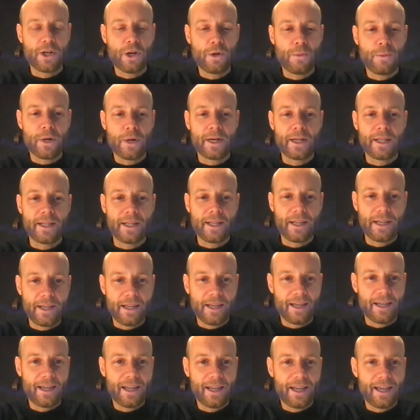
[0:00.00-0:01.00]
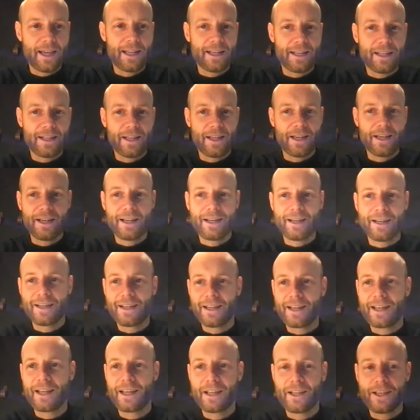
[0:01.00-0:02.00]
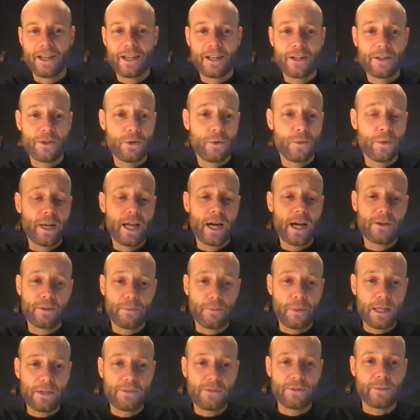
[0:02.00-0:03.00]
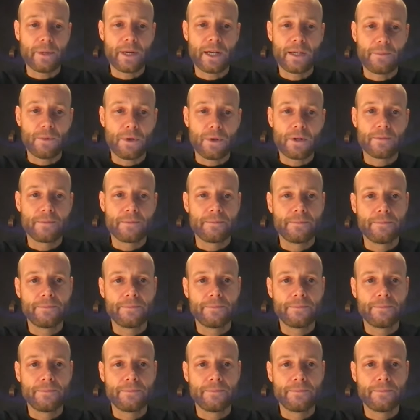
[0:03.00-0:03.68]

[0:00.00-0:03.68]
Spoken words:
nobody can do without the platform anymore.